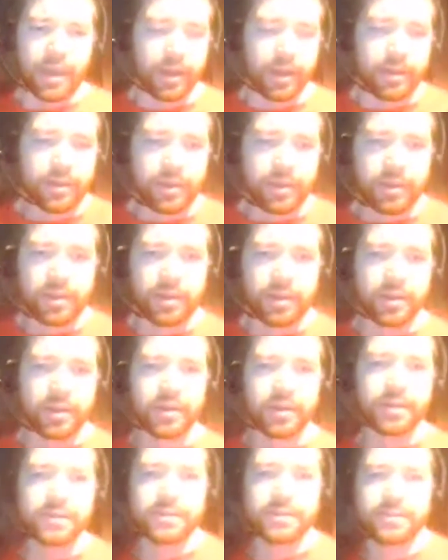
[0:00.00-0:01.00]

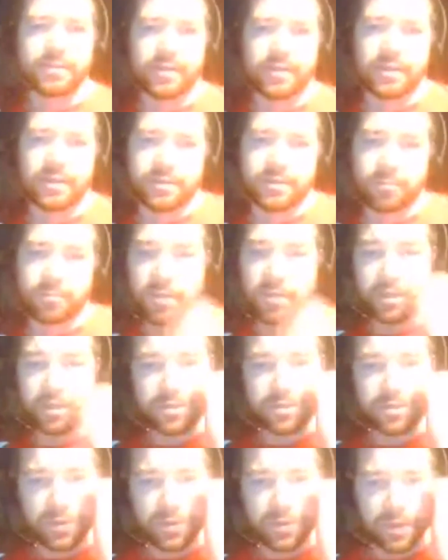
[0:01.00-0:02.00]
It's a really
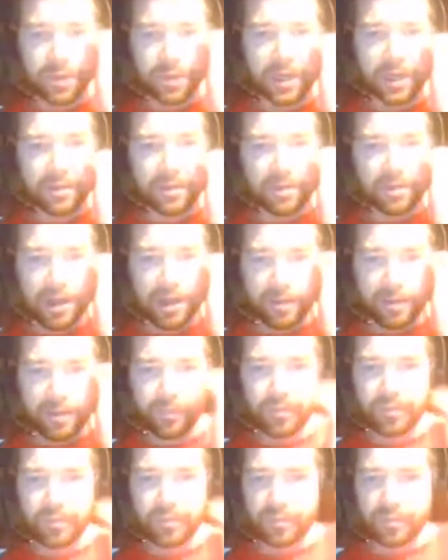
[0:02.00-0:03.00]
interesting one. And
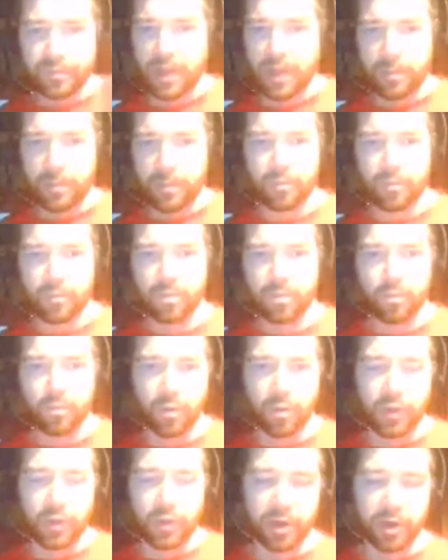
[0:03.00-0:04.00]
I'm
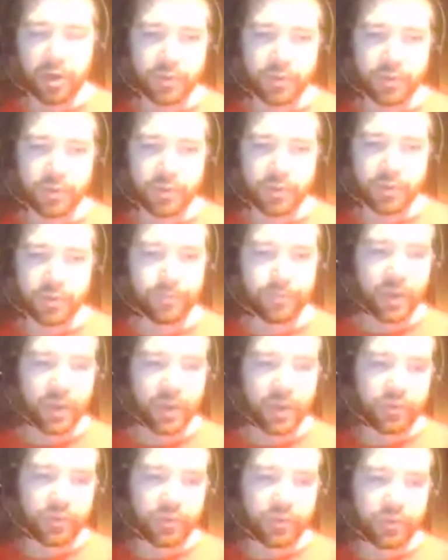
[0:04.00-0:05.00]
with you 100%.
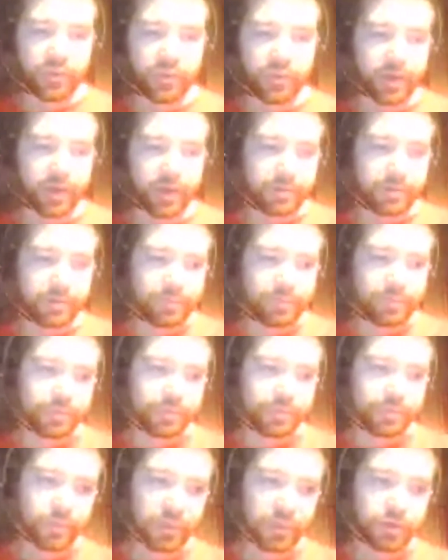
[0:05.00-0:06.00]
I feel like
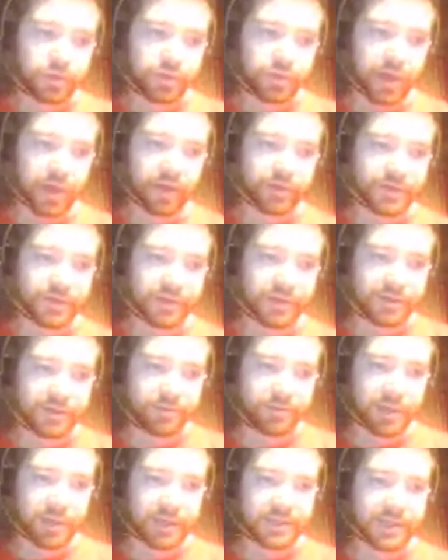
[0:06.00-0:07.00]
Travis has
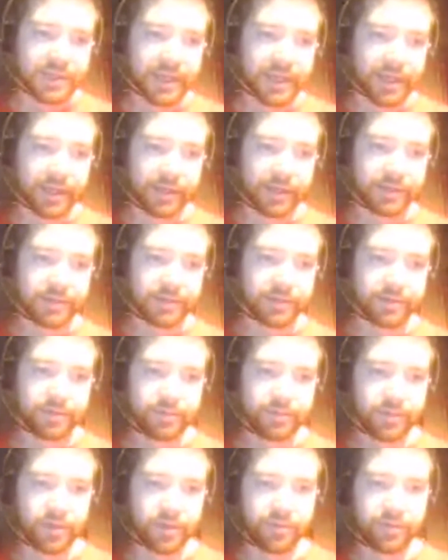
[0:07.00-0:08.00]
maintained a
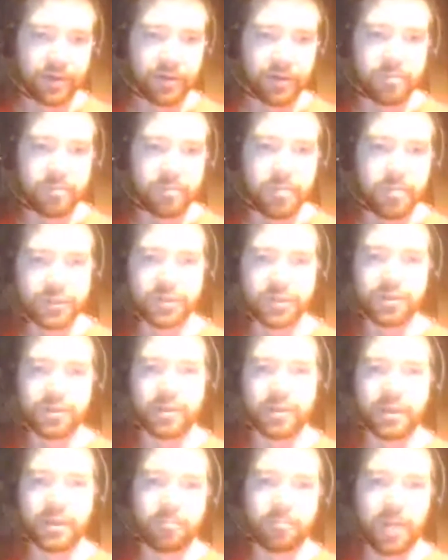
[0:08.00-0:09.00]
very measured and
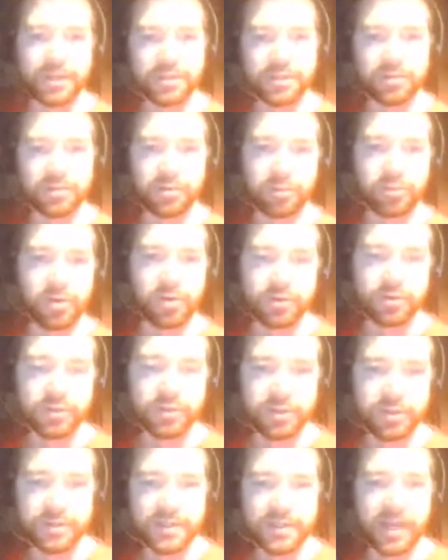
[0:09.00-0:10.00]
rational approach to these
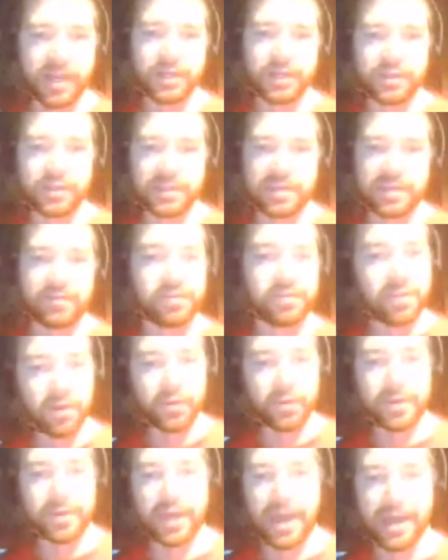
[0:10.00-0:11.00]
conversations, even though
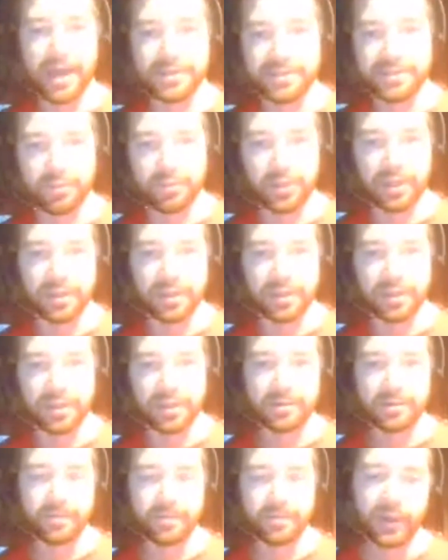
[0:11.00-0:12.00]
he has an opinion,
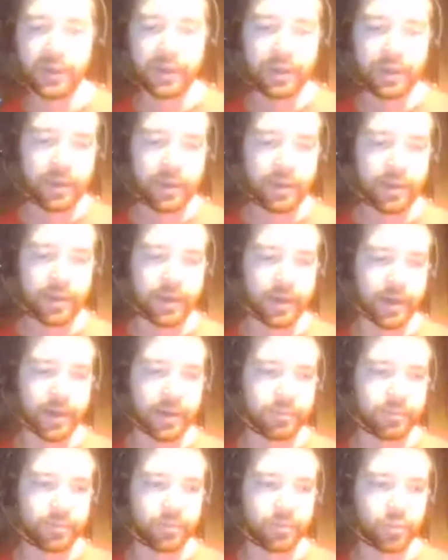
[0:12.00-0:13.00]

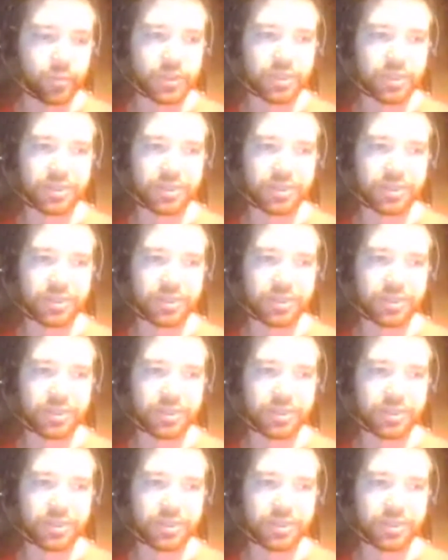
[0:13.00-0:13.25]
which